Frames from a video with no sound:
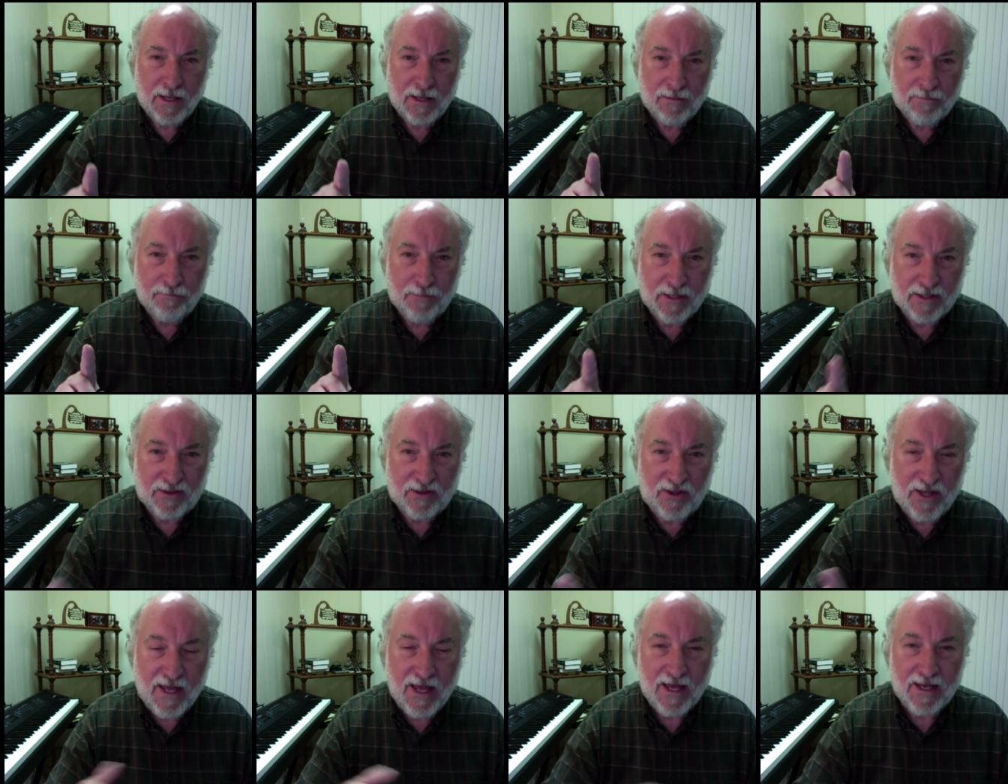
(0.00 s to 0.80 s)
but
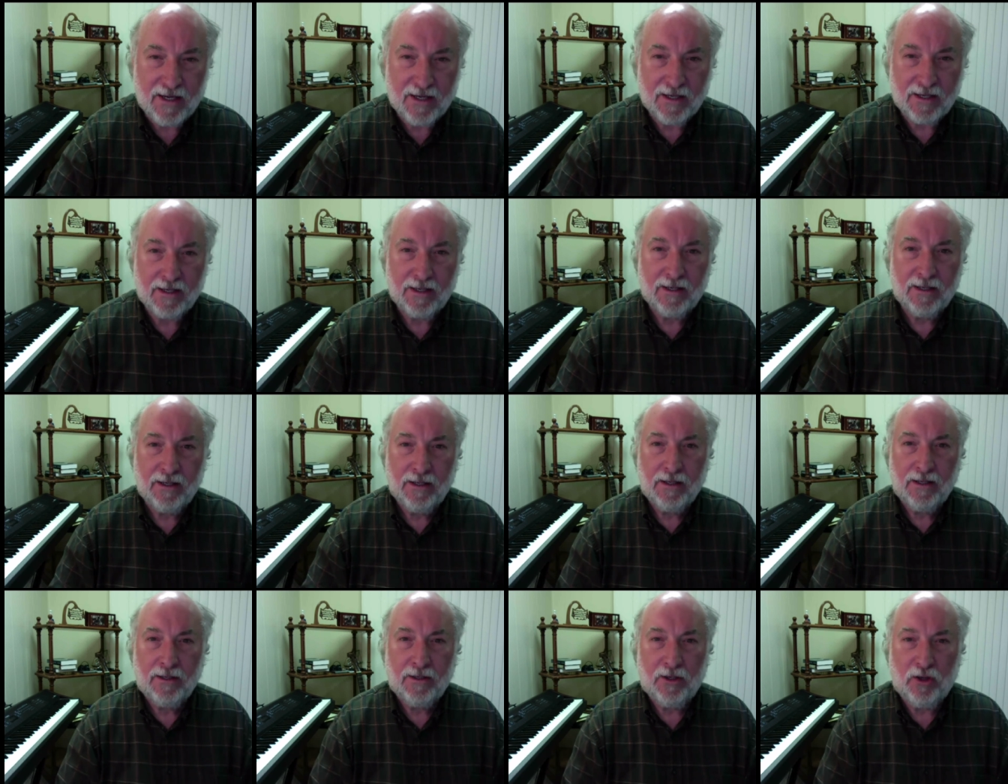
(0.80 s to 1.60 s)
then
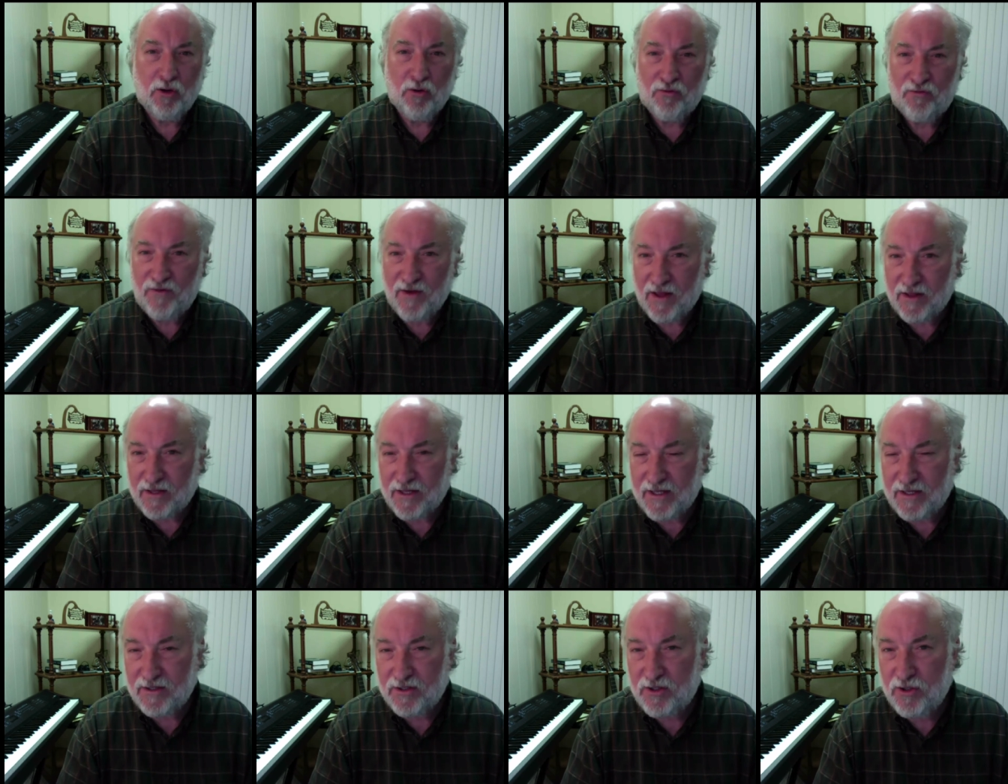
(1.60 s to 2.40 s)
you fell
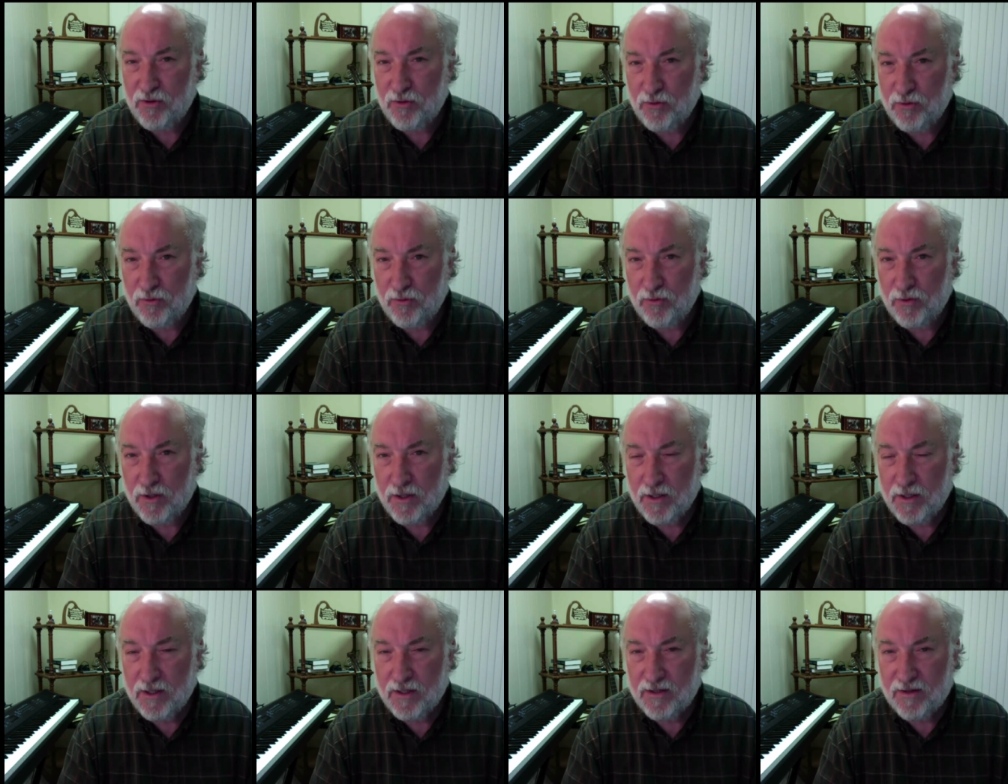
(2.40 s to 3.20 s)
into
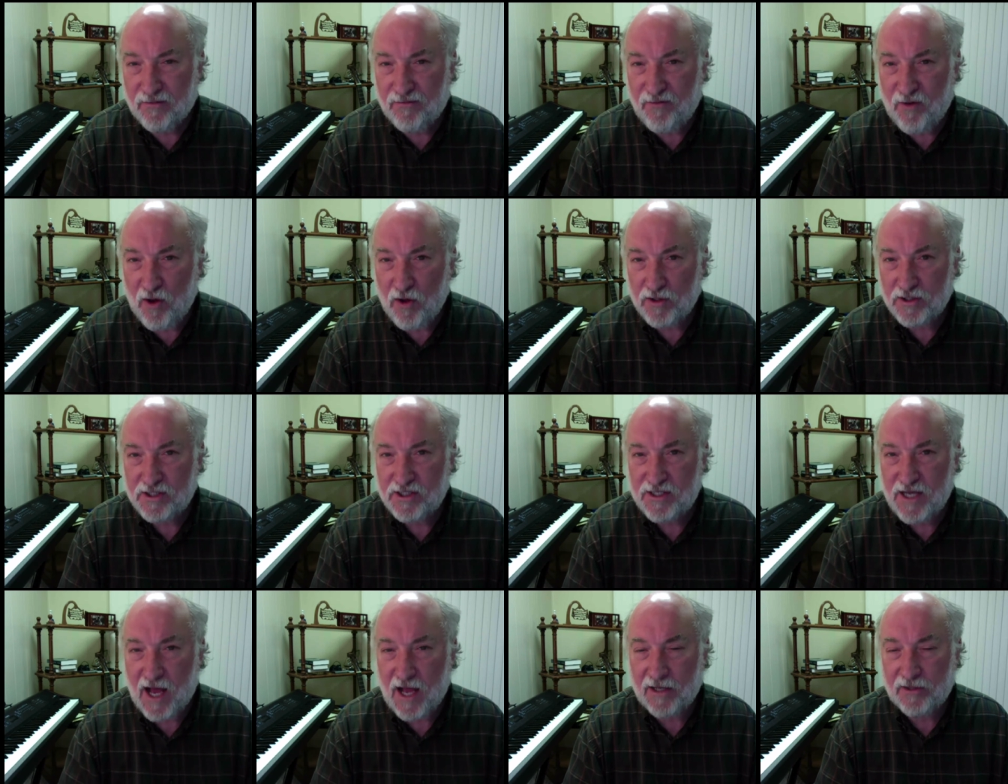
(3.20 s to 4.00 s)
the false
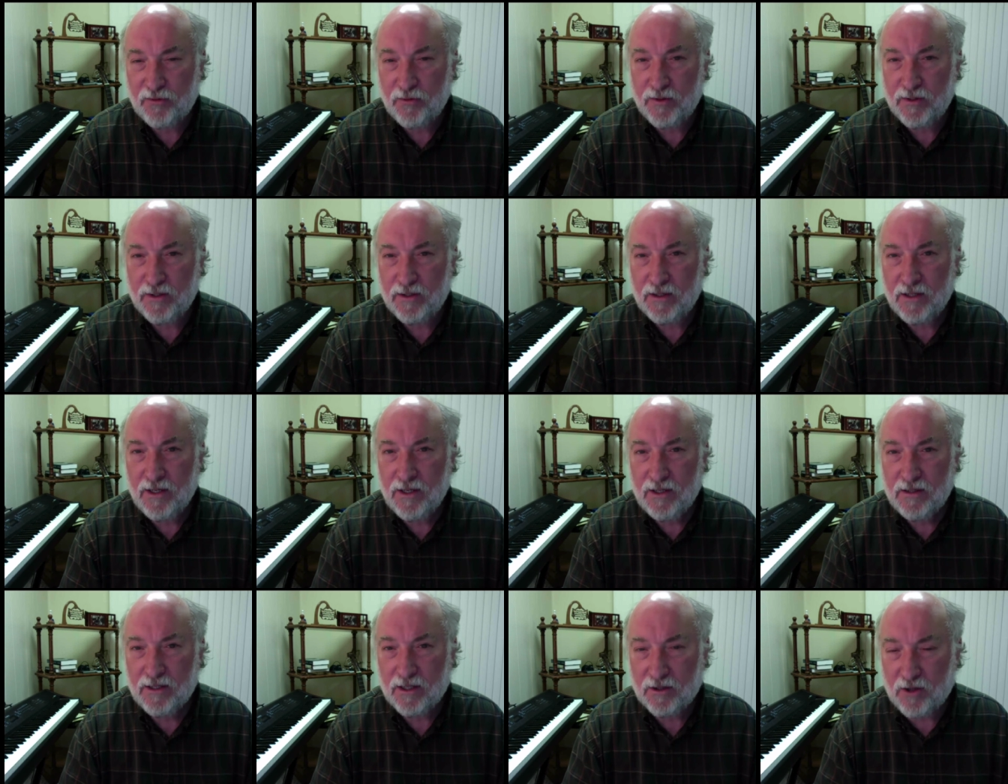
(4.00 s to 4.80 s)
doctrine,
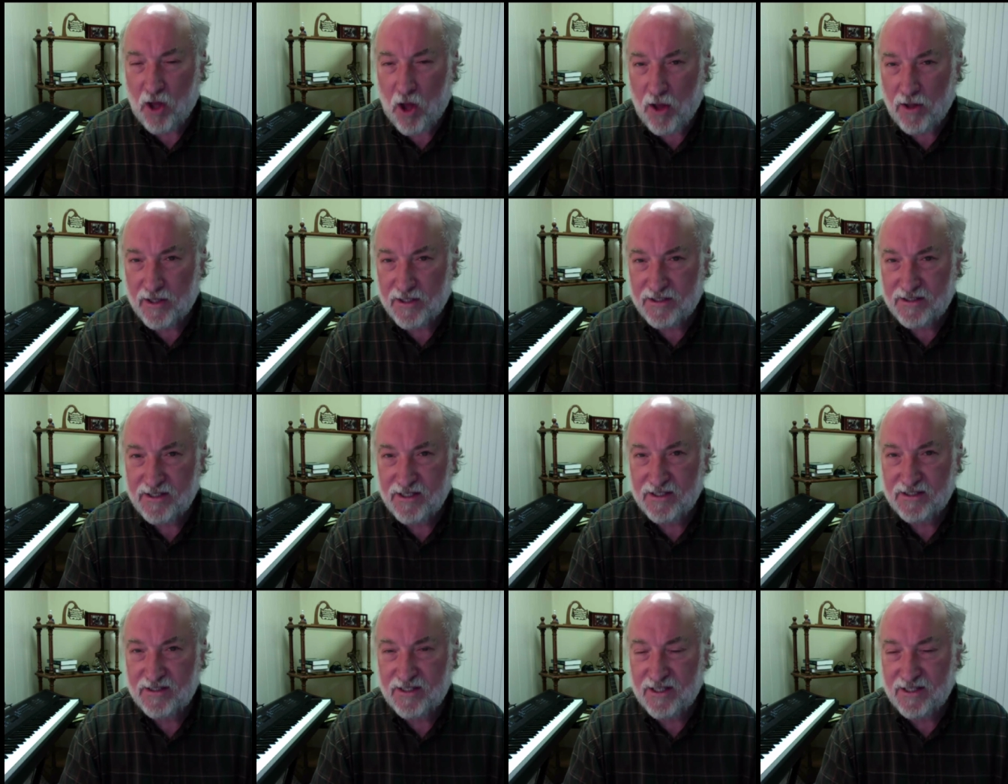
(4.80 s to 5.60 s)
the
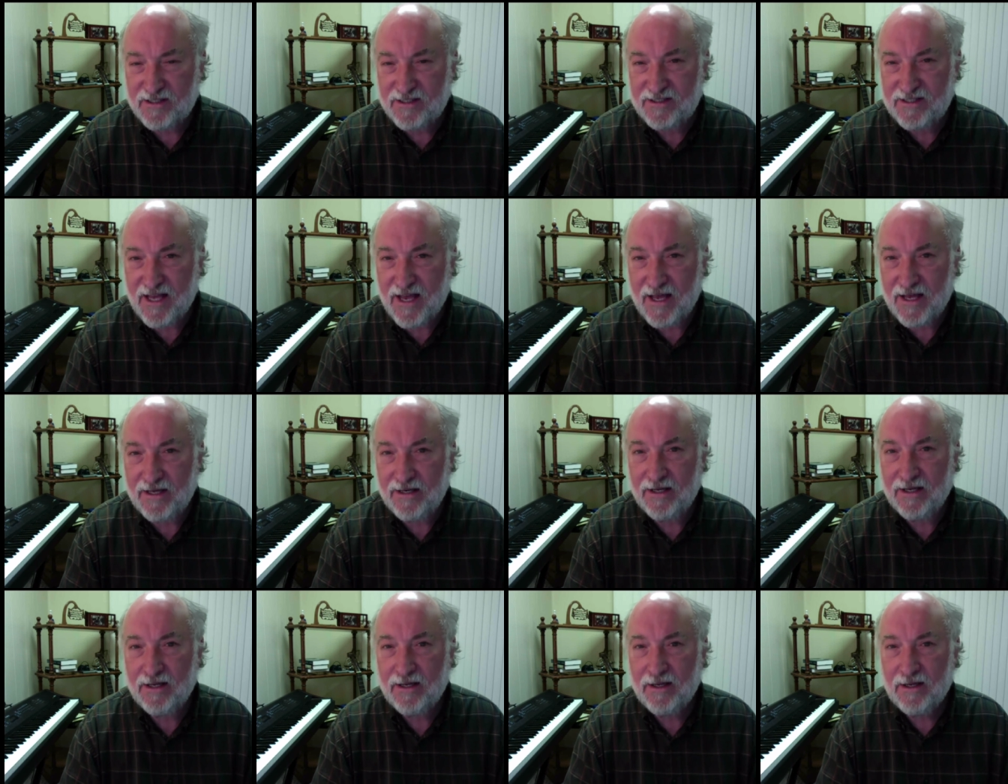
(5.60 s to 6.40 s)
lawlessness that said,
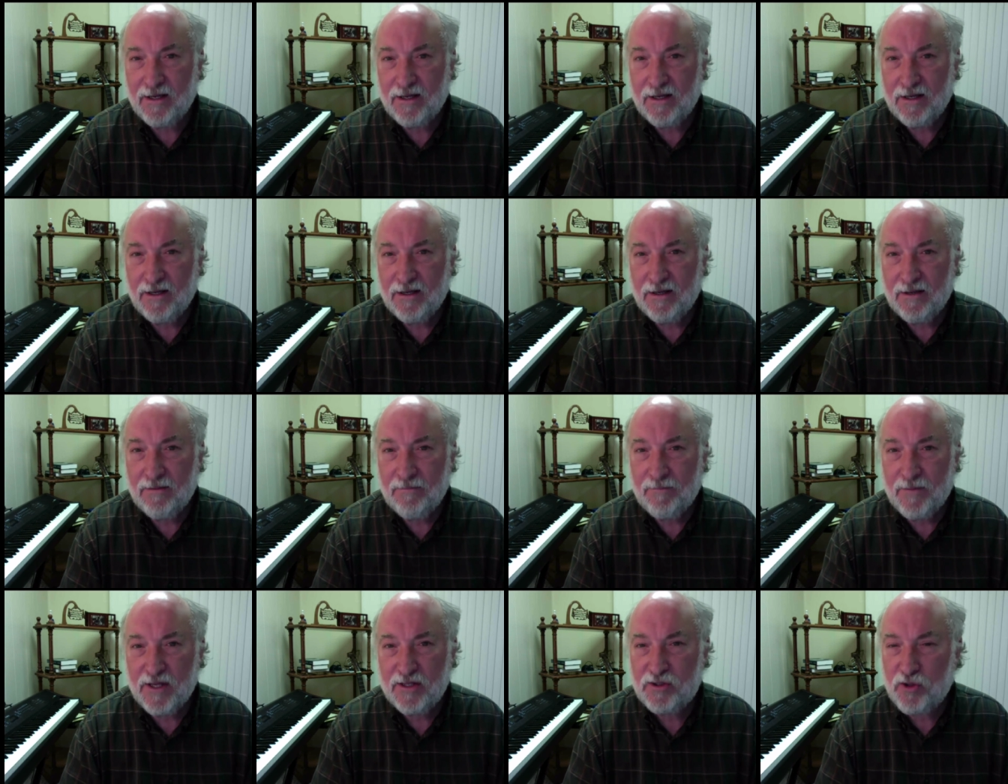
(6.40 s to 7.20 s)

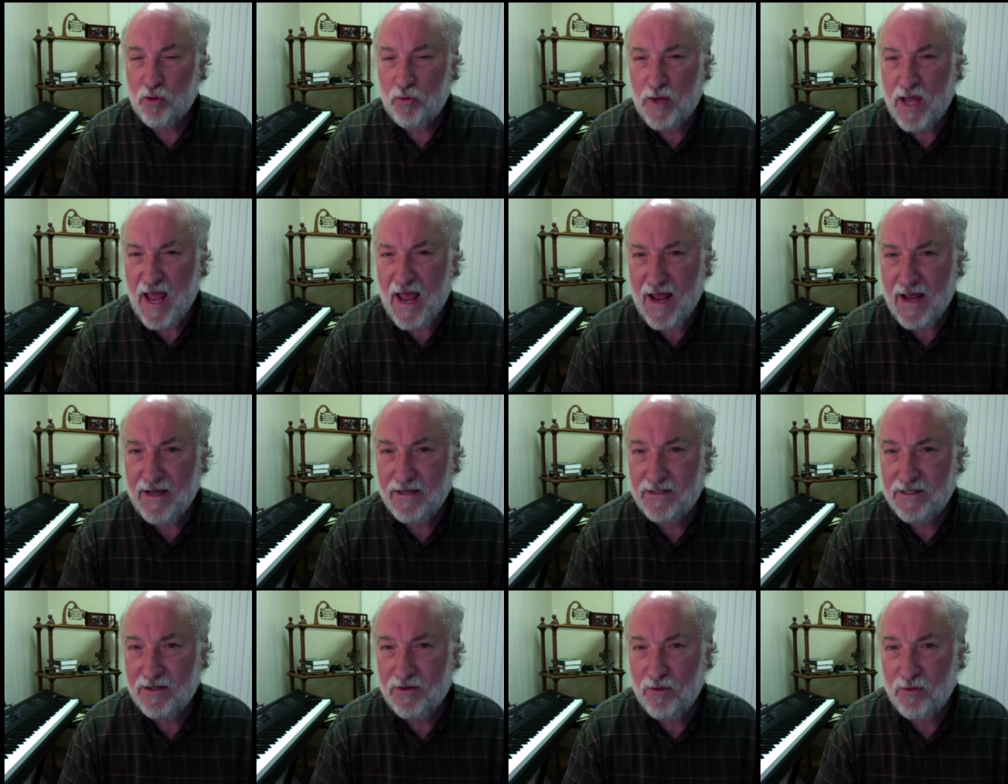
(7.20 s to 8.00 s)
it's okay
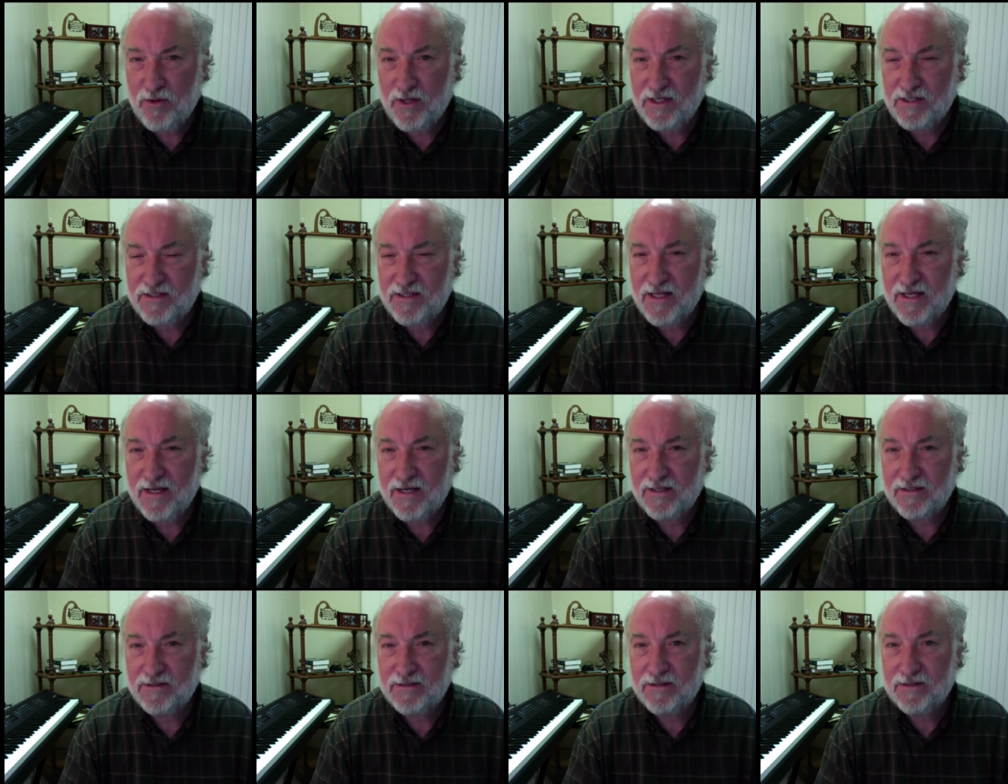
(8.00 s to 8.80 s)
to do these
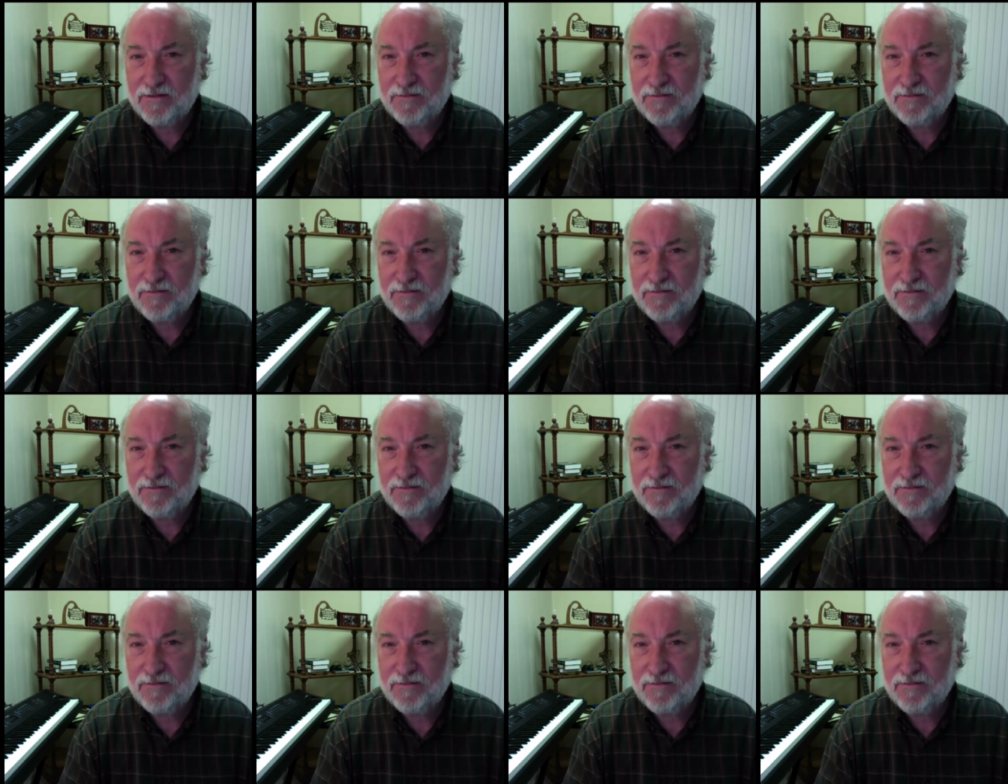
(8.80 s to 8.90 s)
things.